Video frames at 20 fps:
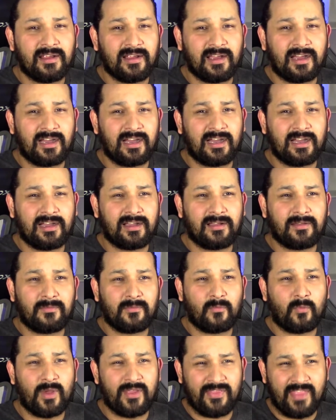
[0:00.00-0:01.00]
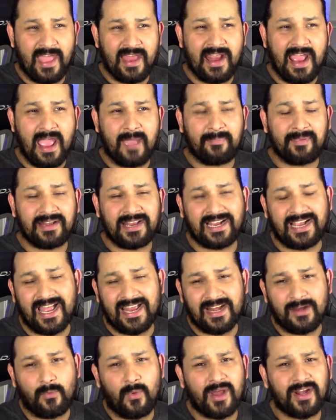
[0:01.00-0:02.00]
uh, when that happened, I
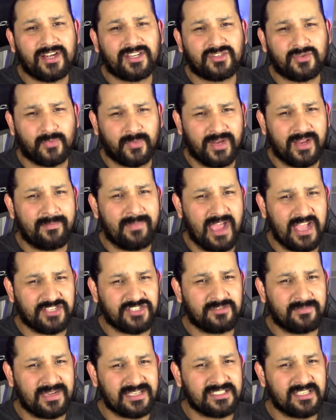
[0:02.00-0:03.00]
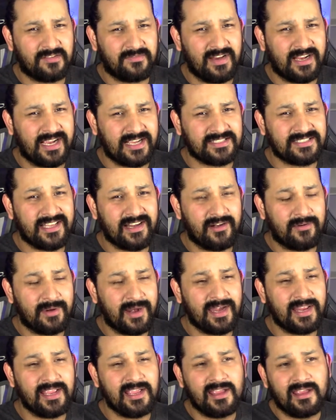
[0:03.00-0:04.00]
kind of wanted to reimagine myself, like I said
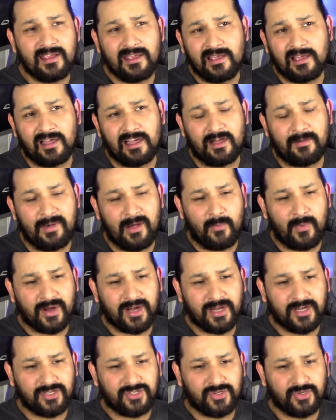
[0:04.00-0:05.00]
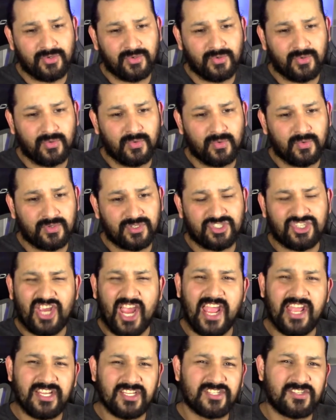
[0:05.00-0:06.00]
already. Um, I wanted to
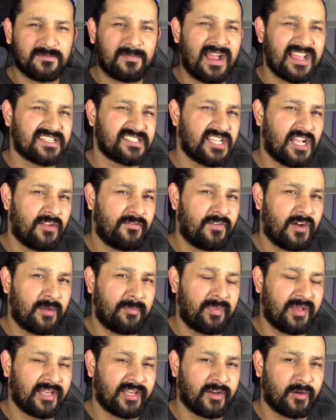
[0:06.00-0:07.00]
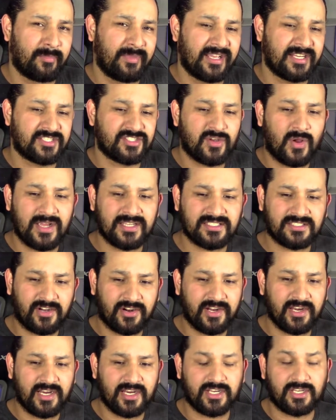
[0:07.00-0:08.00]
change myself up a little bit, so I
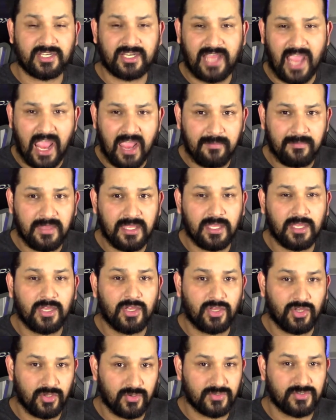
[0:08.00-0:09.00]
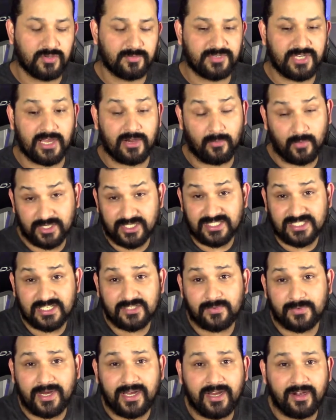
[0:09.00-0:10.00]
started a gaming YouTube channel, which is
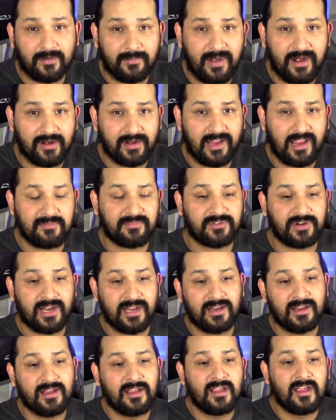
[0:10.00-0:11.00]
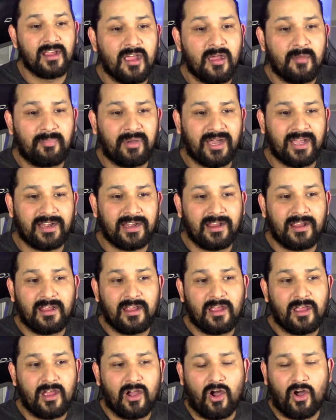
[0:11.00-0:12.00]
this one right here, Amerigamer, right? But
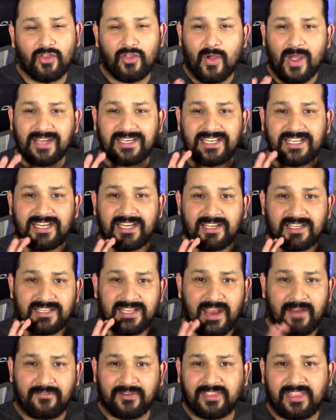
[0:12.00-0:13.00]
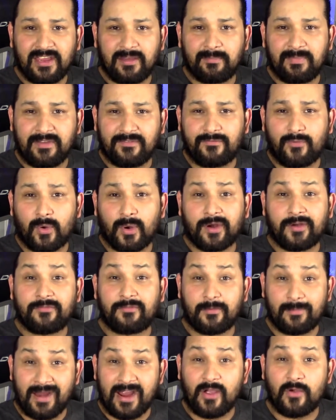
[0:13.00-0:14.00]
although I did everything before
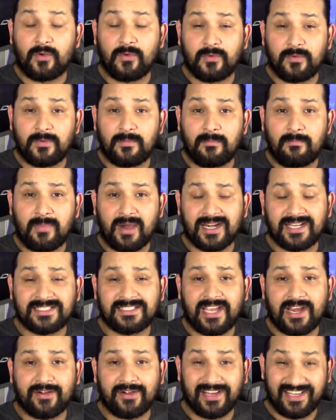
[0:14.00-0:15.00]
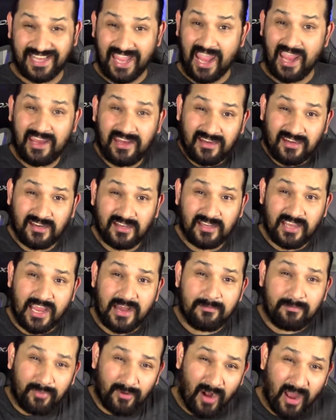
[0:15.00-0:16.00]
for my own monetary gain
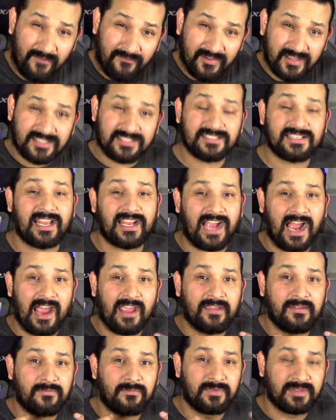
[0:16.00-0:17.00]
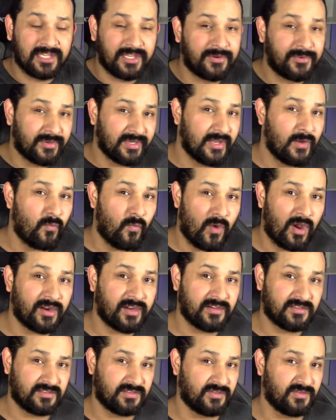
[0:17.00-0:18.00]
and profits, like I literally
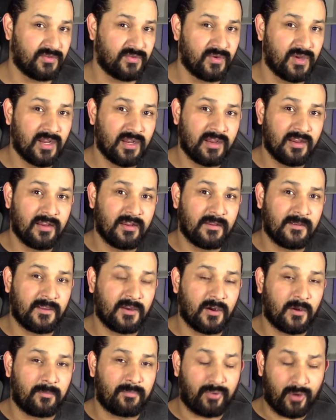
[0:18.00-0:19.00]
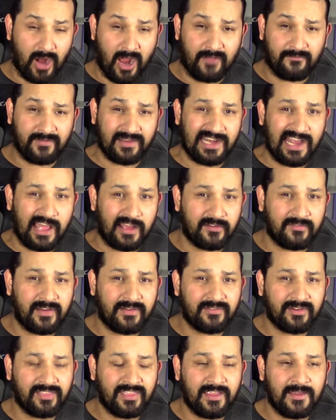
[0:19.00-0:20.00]
wanted to, you know, profit out of
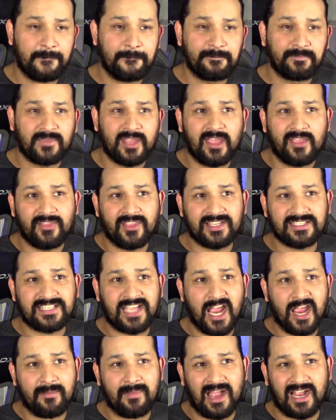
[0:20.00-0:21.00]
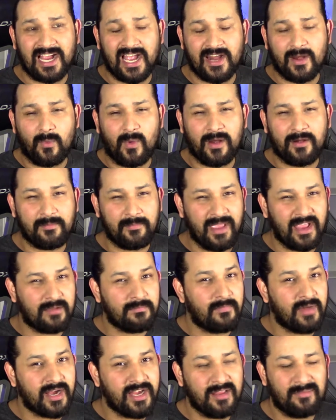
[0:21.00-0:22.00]
everything. This time, I kind of want to make
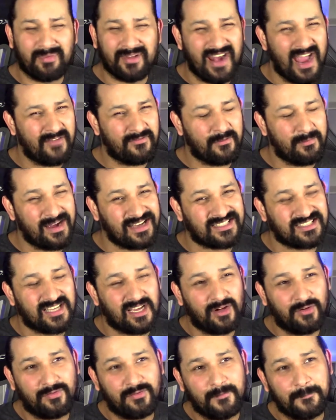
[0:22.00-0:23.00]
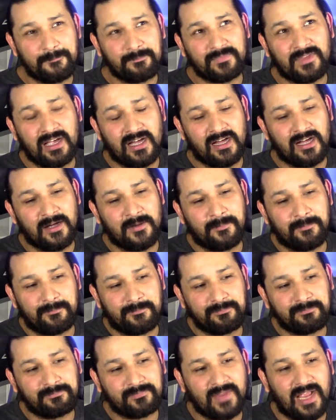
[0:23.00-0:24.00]
money, but not for myself. Um,
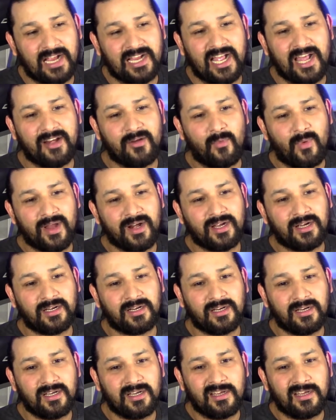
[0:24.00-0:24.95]
I kind of want to